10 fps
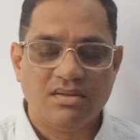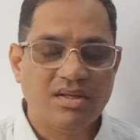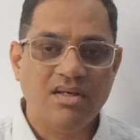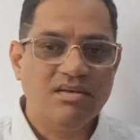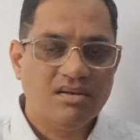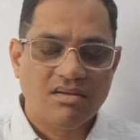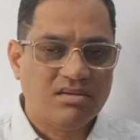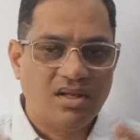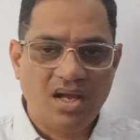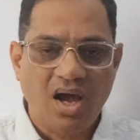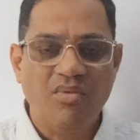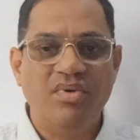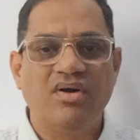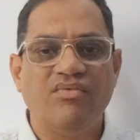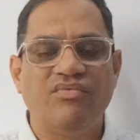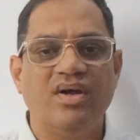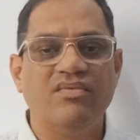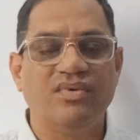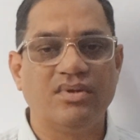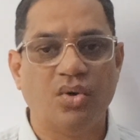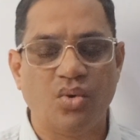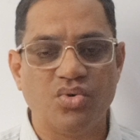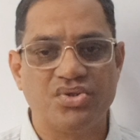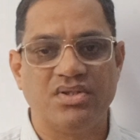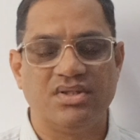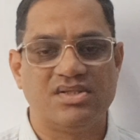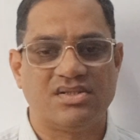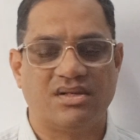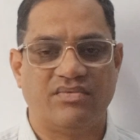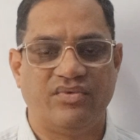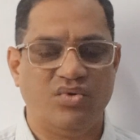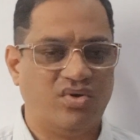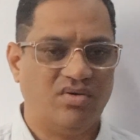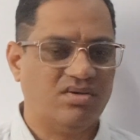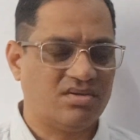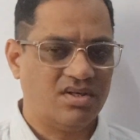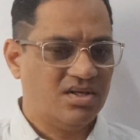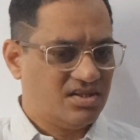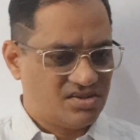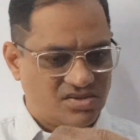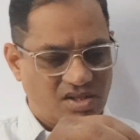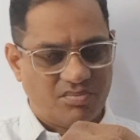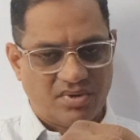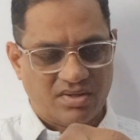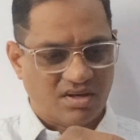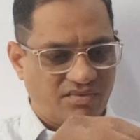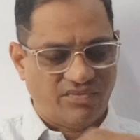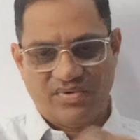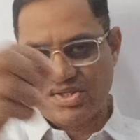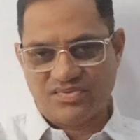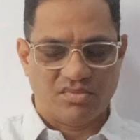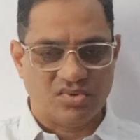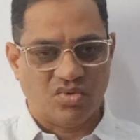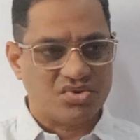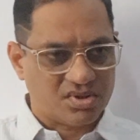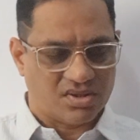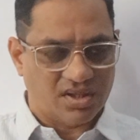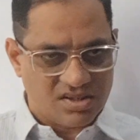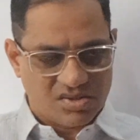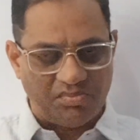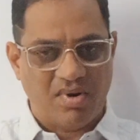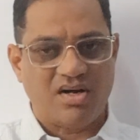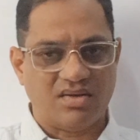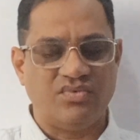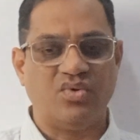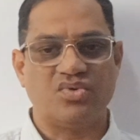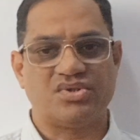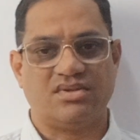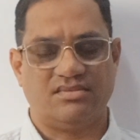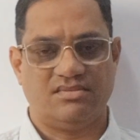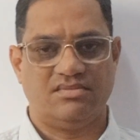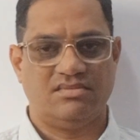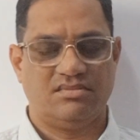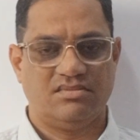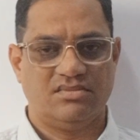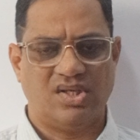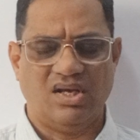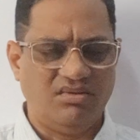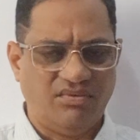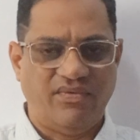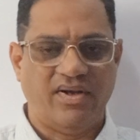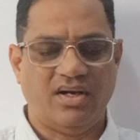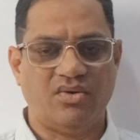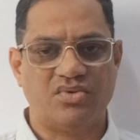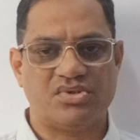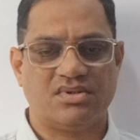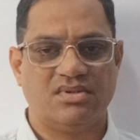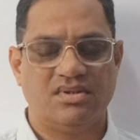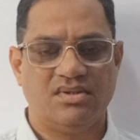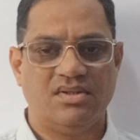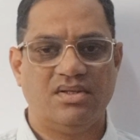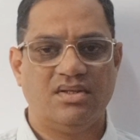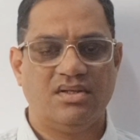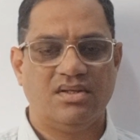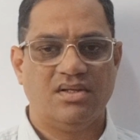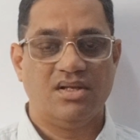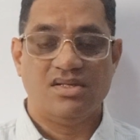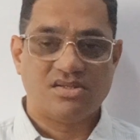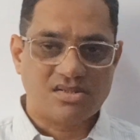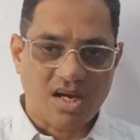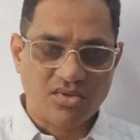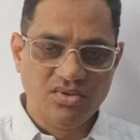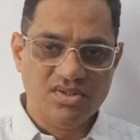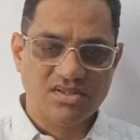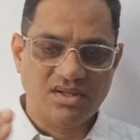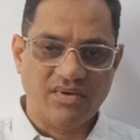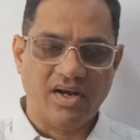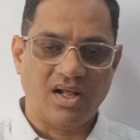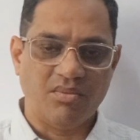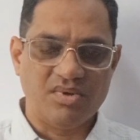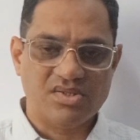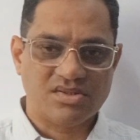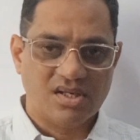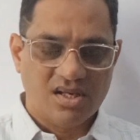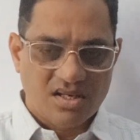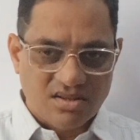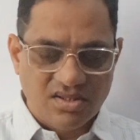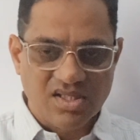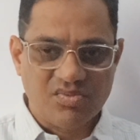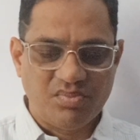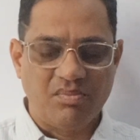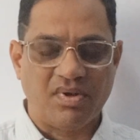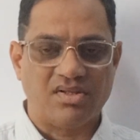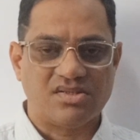then they have become one with the ocean itself. You cannot separate a fish from the ocean, it is a part of the ocean. Infinite vision. Sadhu disati vegale means these people,